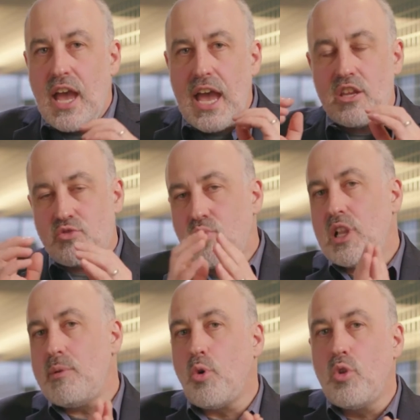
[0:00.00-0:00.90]
And it's
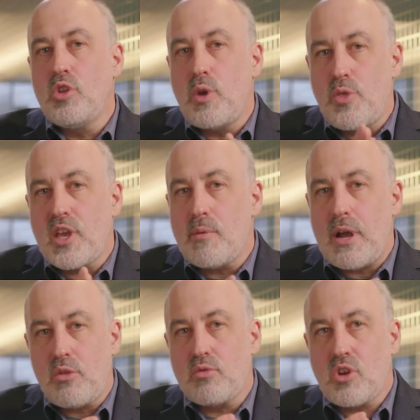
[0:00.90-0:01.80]
really important that we think
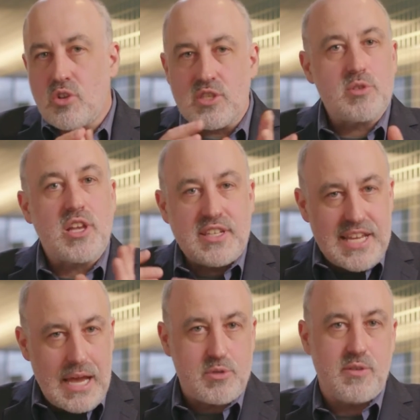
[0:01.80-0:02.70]
about concepts like
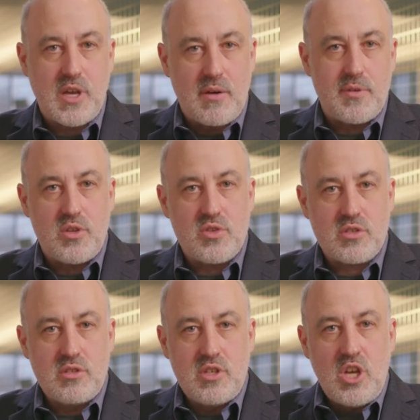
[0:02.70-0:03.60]
adaptive
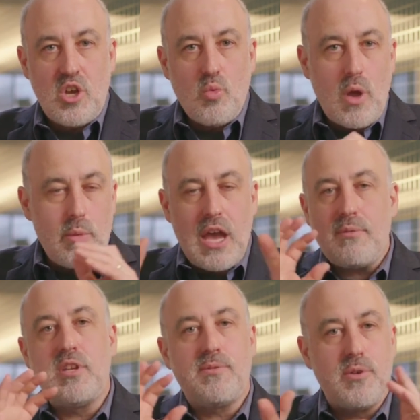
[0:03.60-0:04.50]
governance, where we
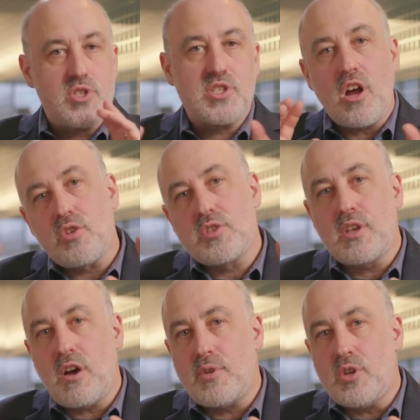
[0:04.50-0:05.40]
have different styles of
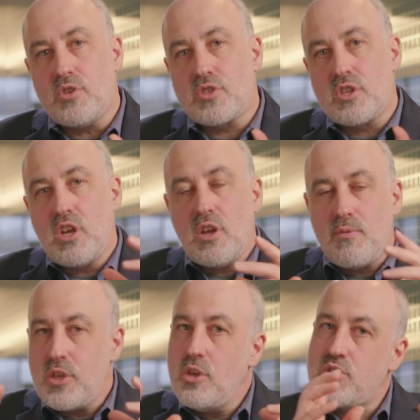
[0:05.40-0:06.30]
governance
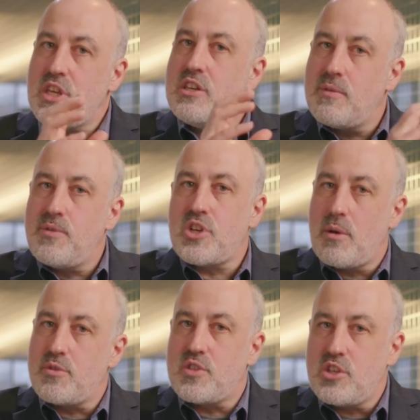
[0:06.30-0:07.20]
for use in different
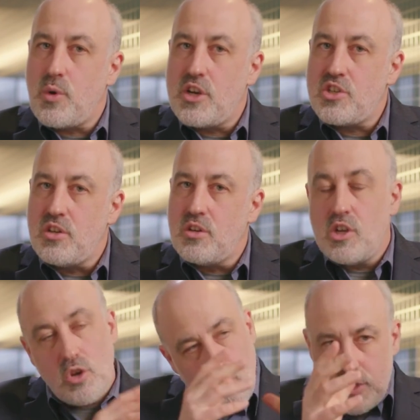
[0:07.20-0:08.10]
types of situation.
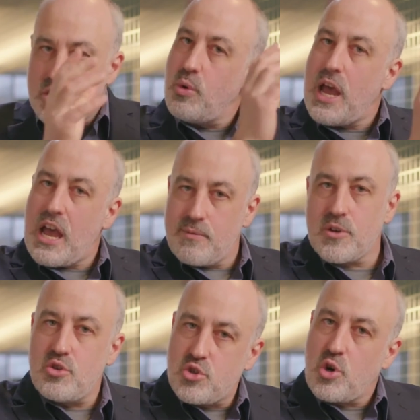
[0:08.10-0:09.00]
We do have
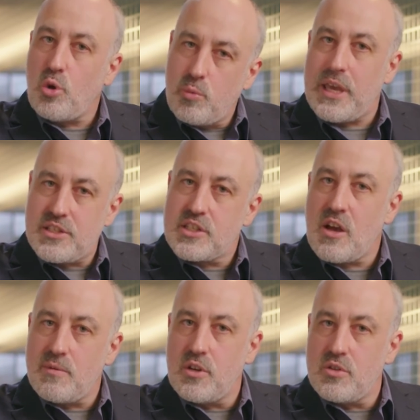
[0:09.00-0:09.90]
control based
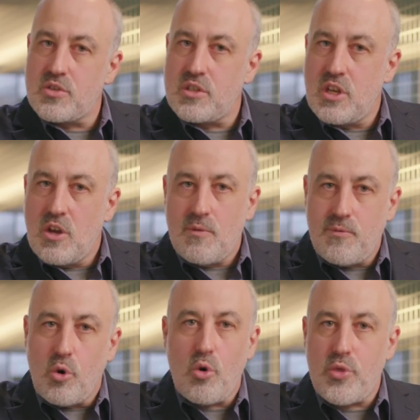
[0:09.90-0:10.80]
governance
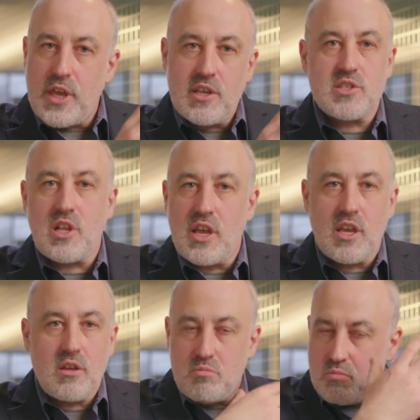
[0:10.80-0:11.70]
for things like
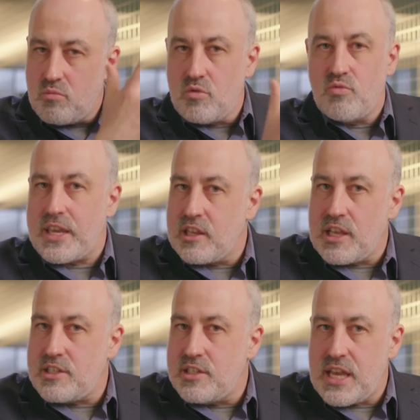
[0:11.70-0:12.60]

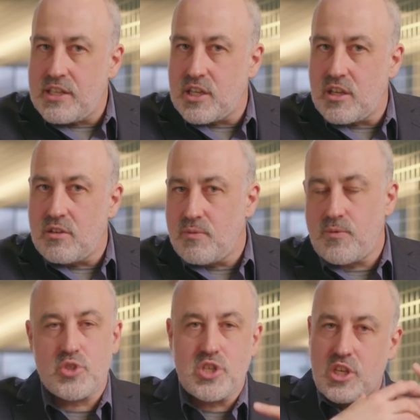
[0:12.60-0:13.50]
regulated data,
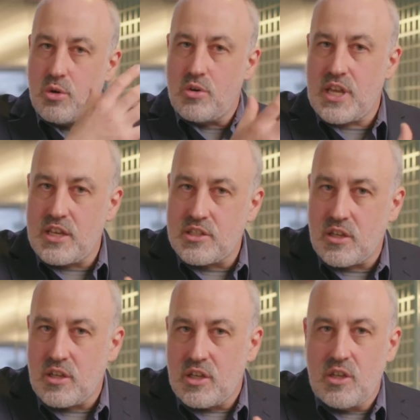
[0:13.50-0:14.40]
for secure
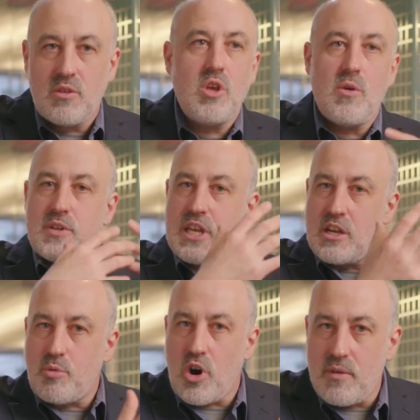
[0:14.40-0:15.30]
data, you know, for
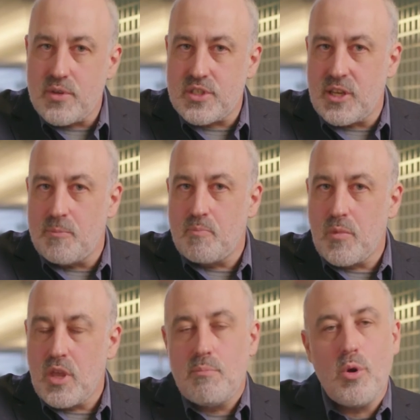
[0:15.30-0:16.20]
data privacy.
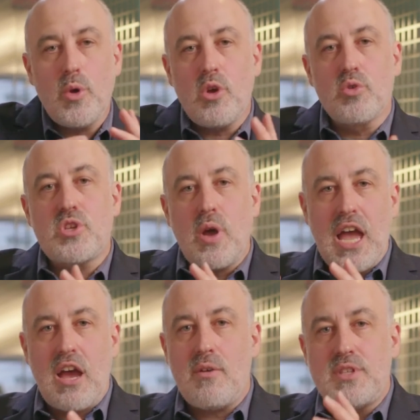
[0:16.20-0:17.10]
But we also
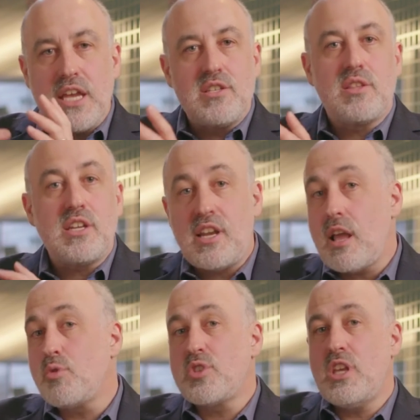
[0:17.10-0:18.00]
have data that
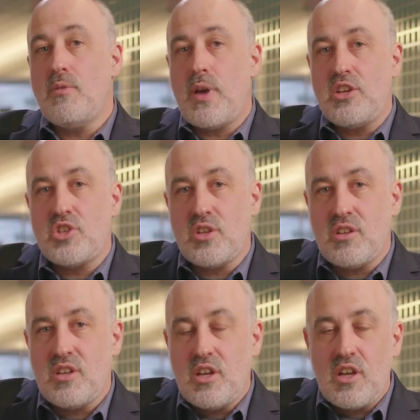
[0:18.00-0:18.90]
enables innovation,
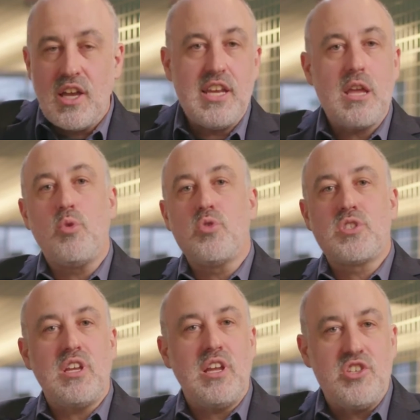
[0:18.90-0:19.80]

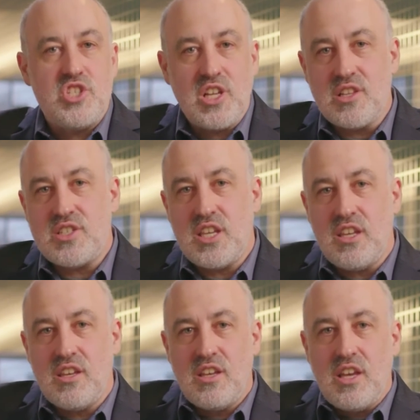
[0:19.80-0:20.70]
enables
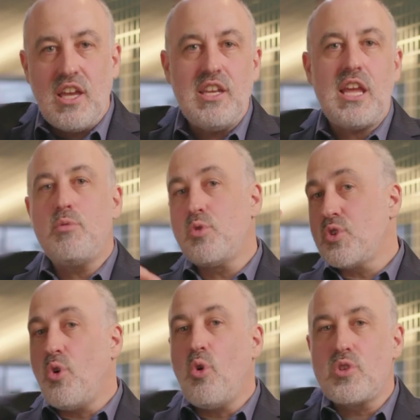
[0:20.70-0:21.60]
agility, enables
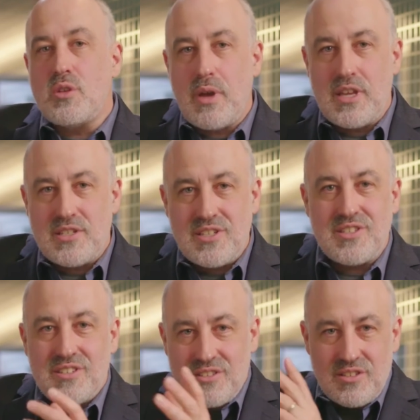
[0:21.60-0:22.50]
automated
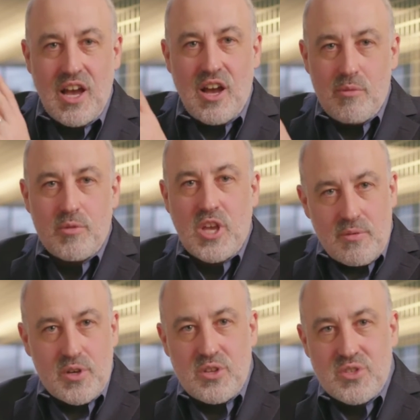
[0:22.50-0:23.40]
um,
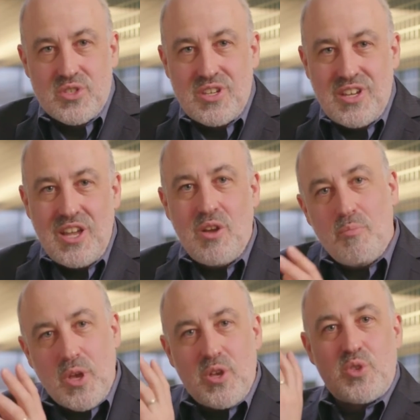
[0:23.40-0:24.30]
governance
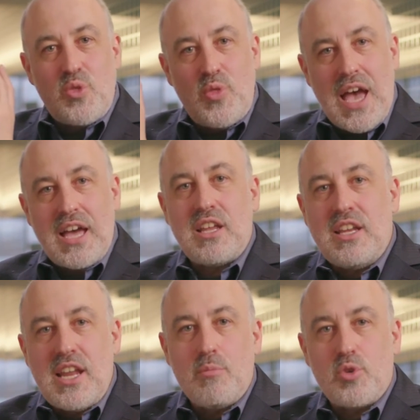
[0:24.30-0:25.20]
because that
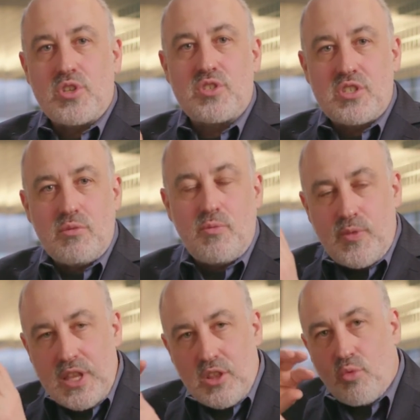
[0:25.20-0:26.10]
enables us to
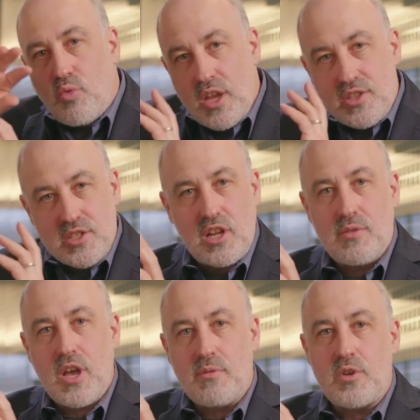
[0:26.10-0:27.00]
fit the right style
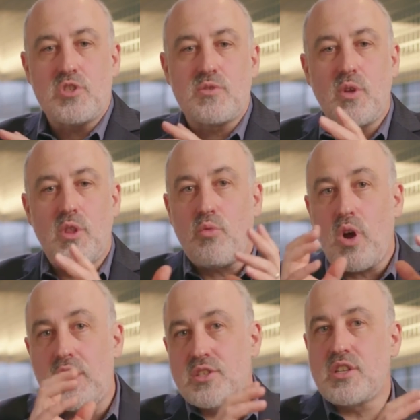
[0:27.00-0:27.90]
of governance for the
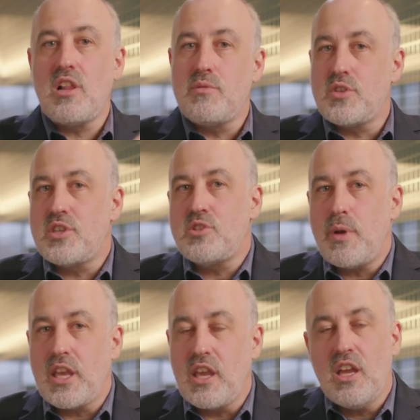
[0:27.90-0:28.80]
right style of decision
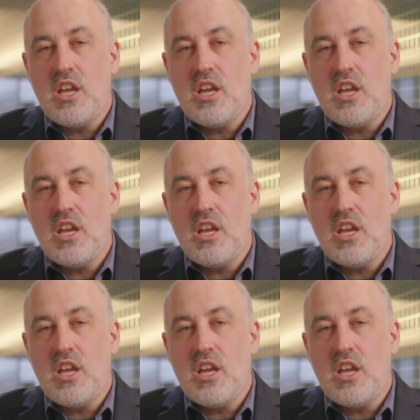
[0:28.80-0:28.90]
making.